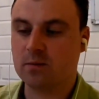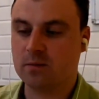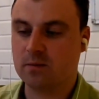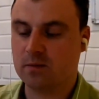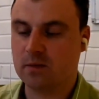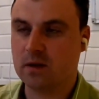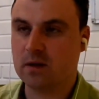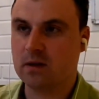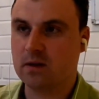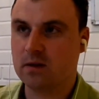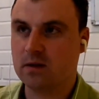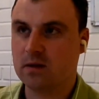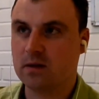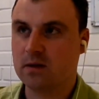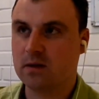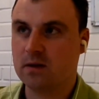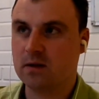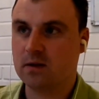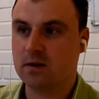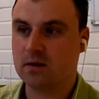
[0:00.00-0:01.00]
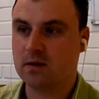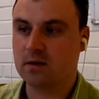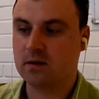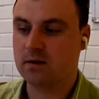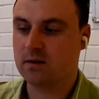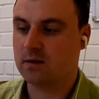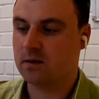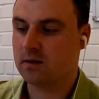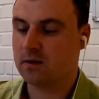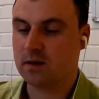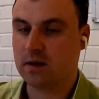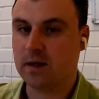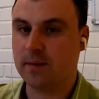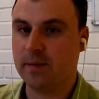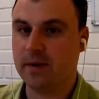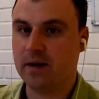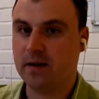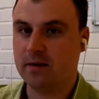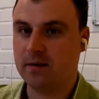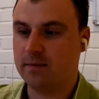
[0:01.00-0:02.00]
yeah?
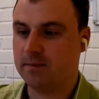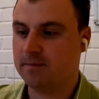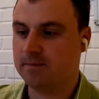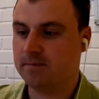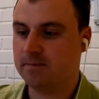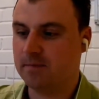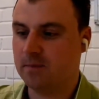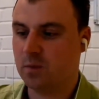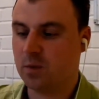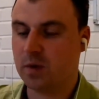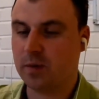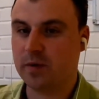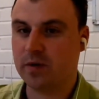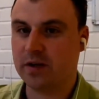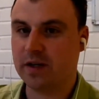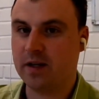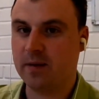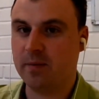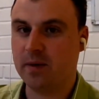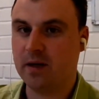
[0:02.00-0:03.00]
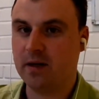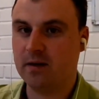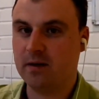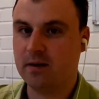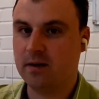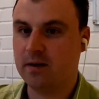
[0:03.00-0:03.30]
Gimme. Mm-hmm. What about gimme?